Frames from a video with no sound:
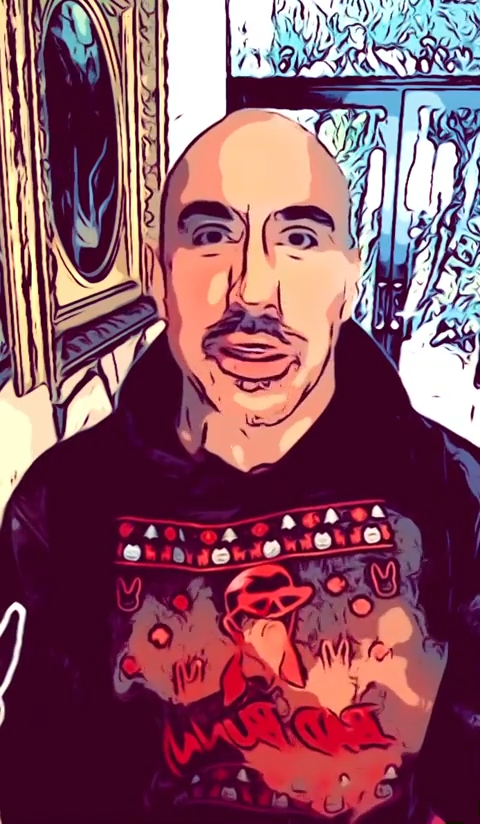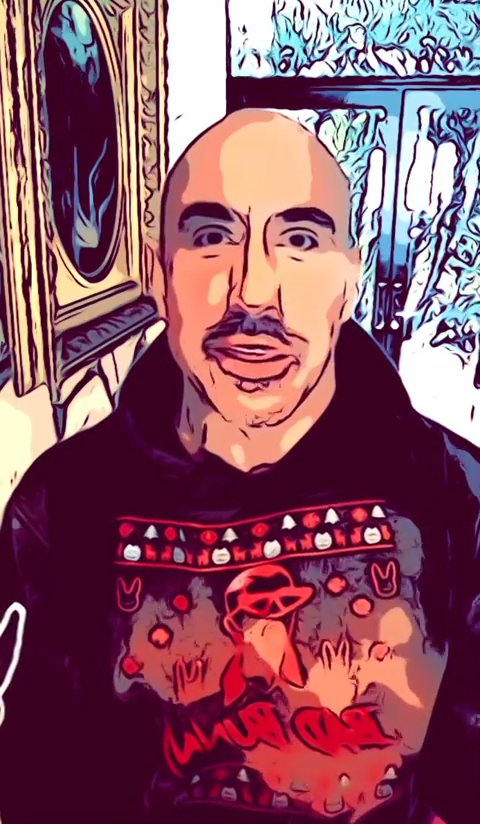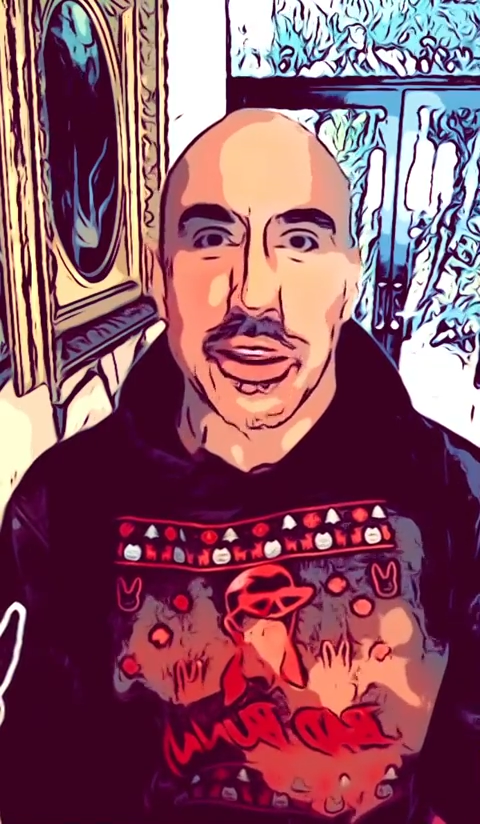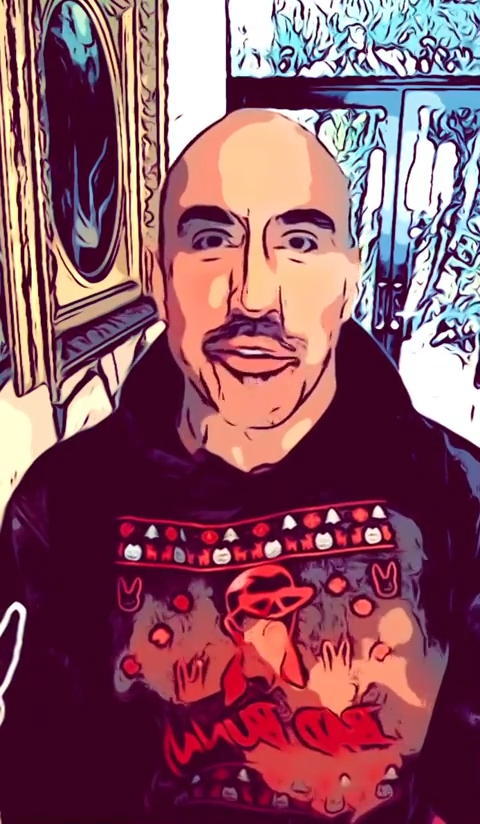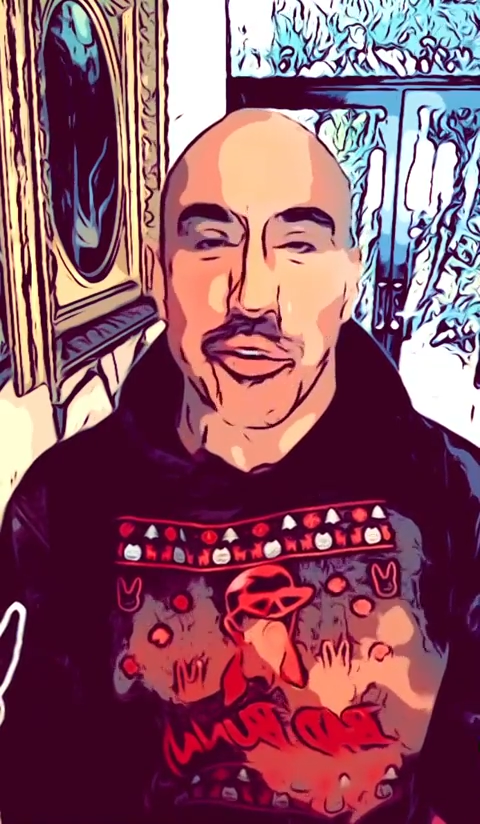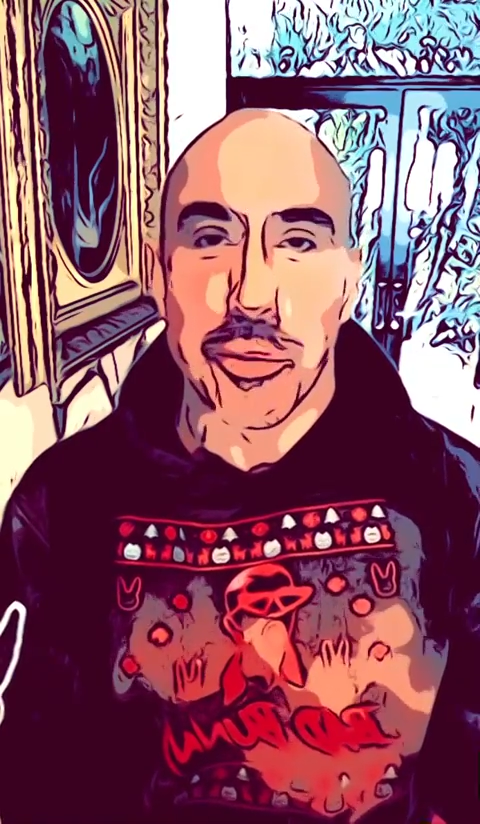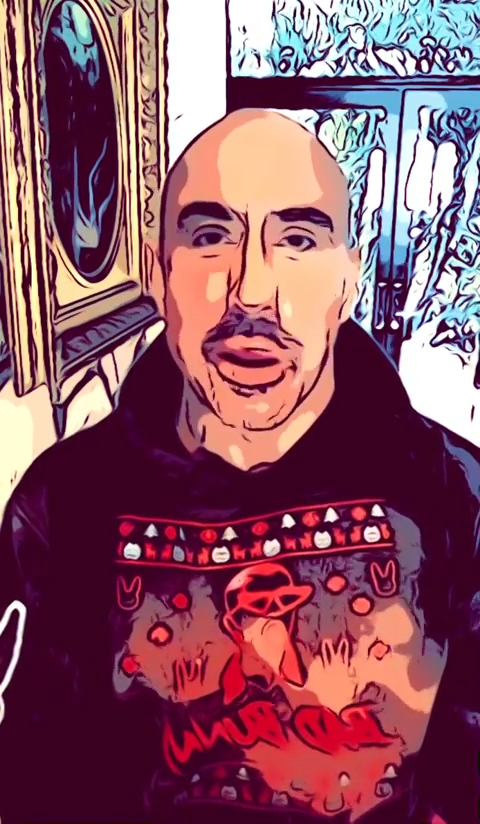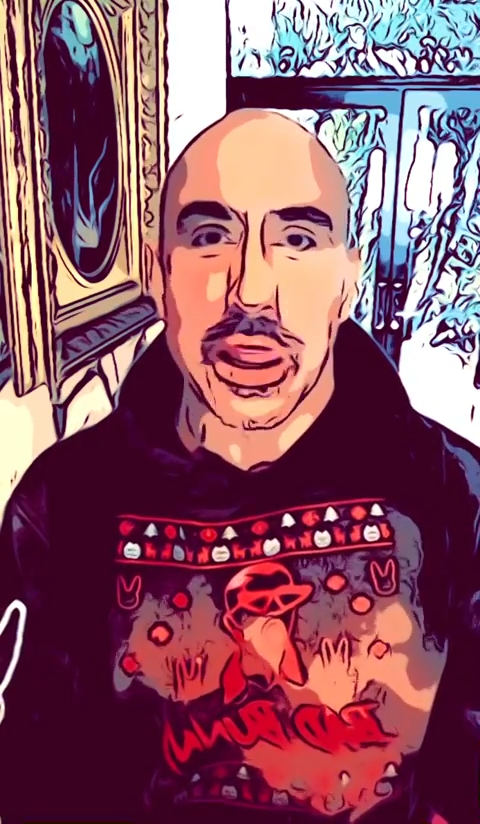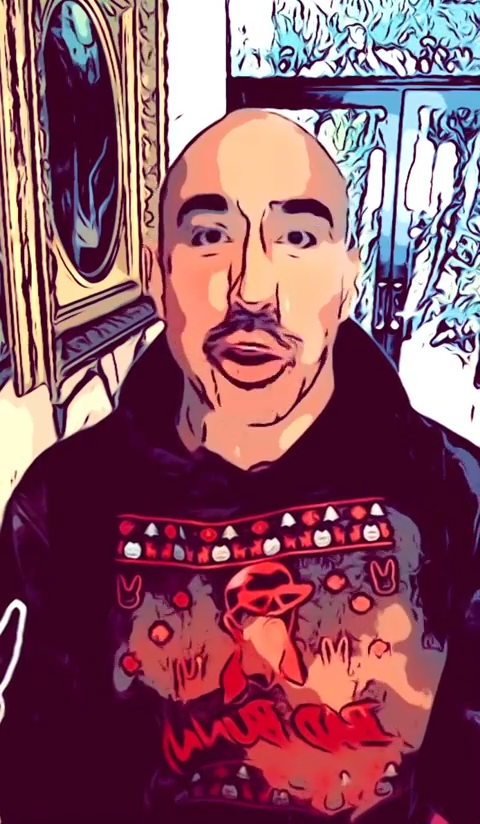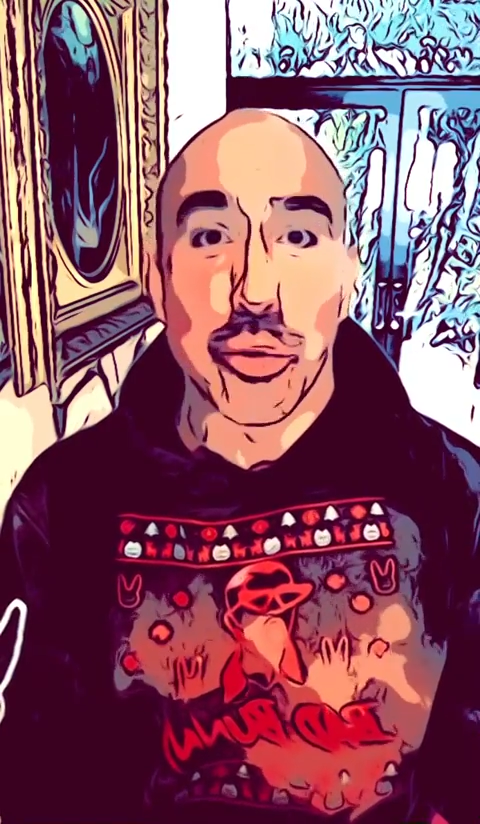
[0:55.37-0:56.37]
than for
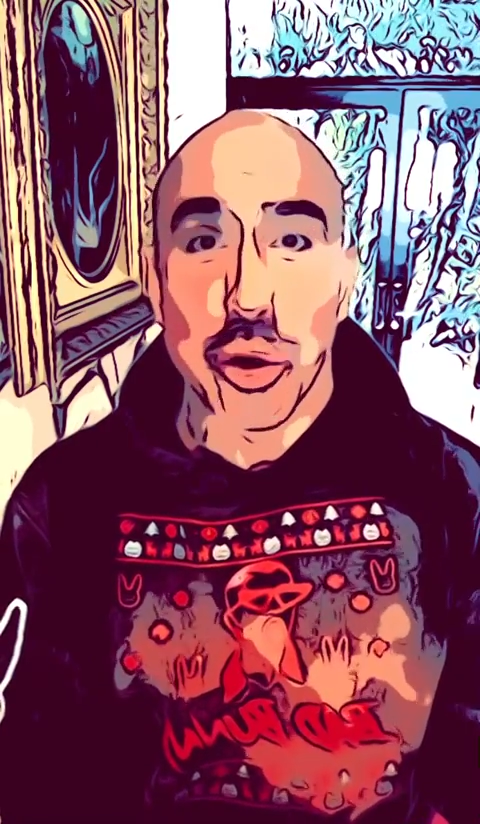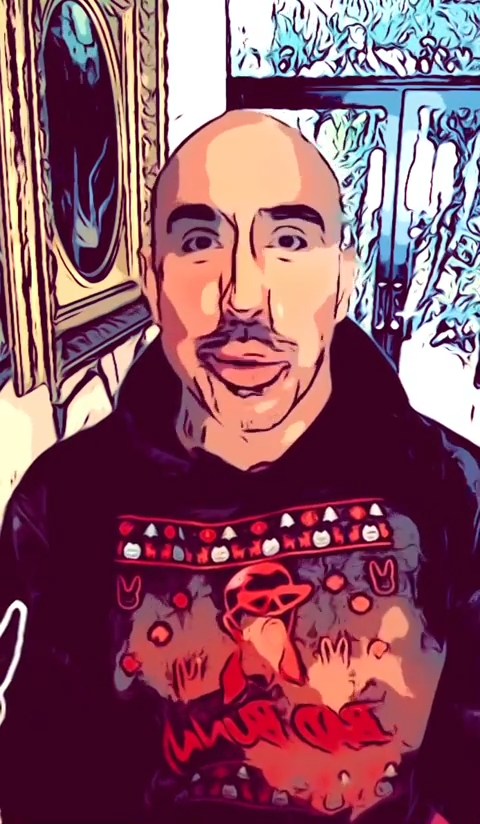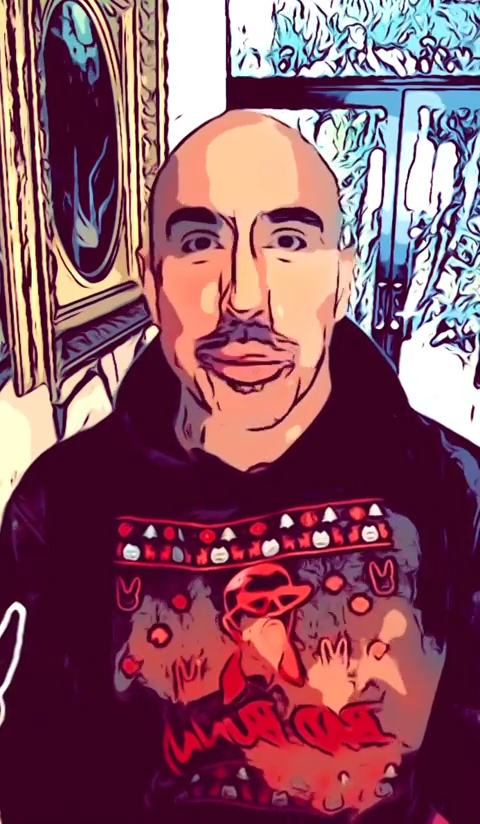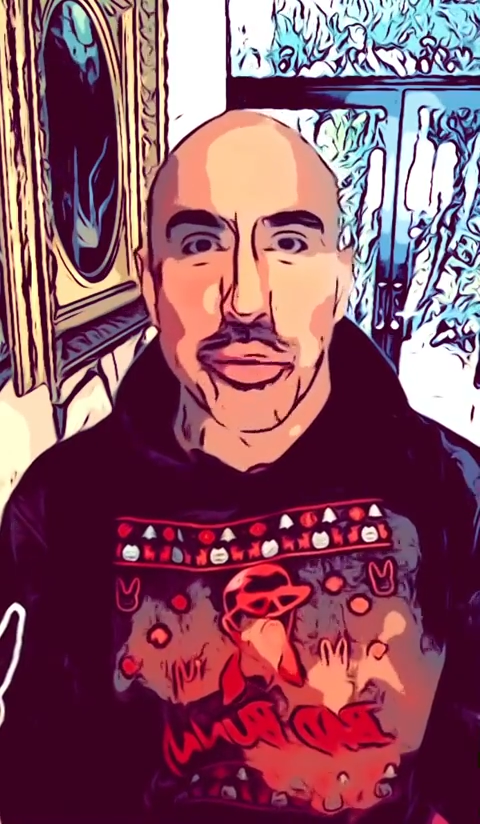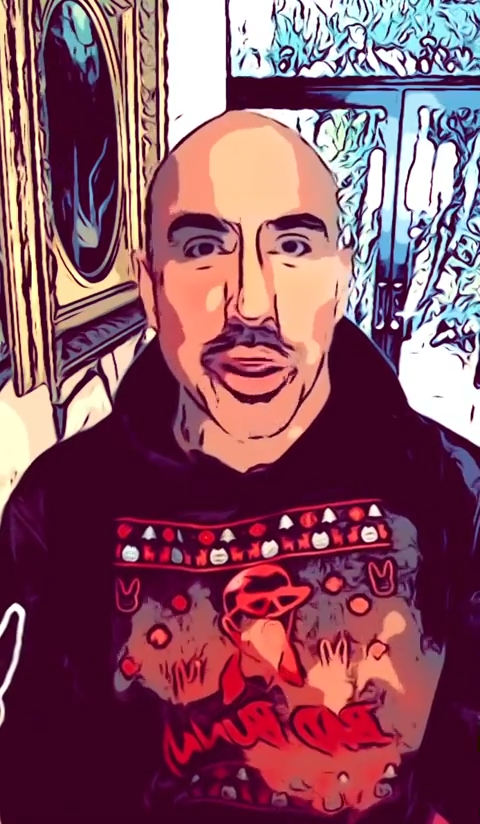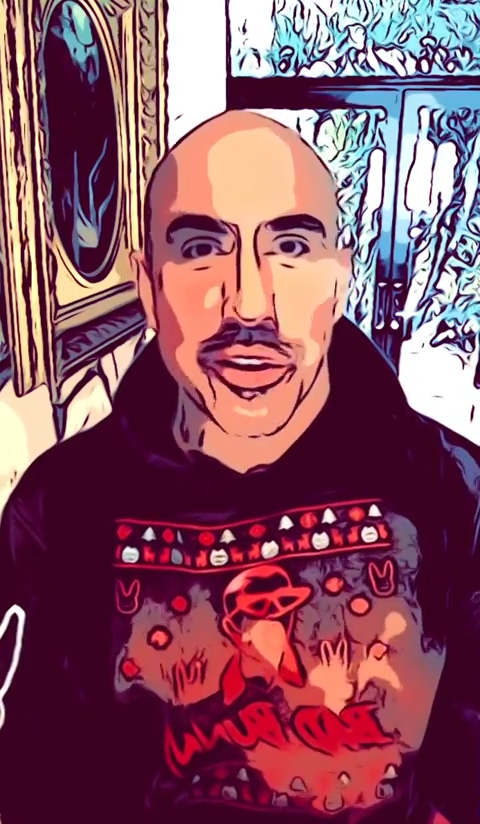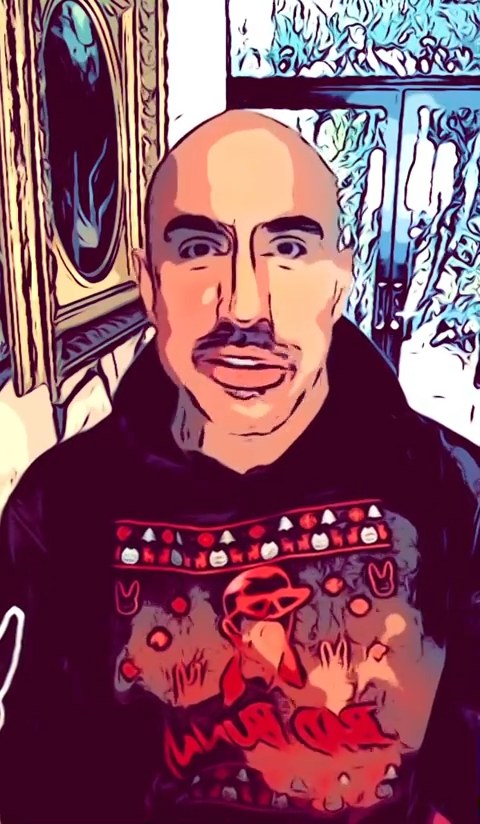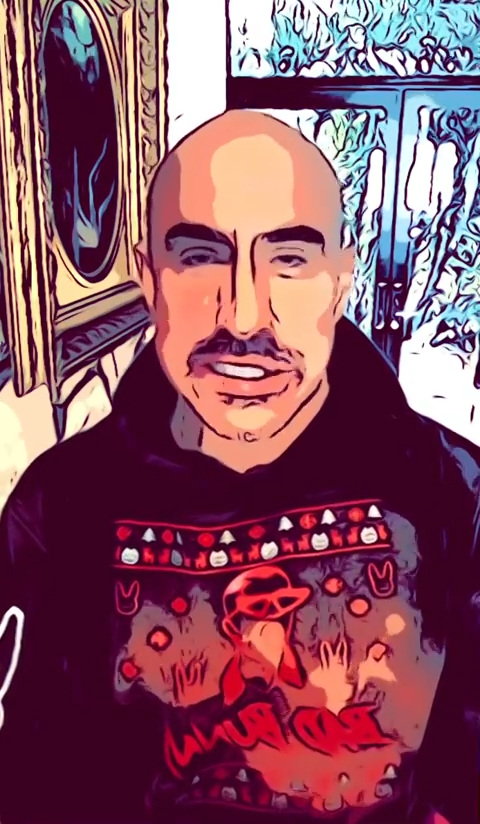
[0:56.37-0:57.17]
my heroic brothers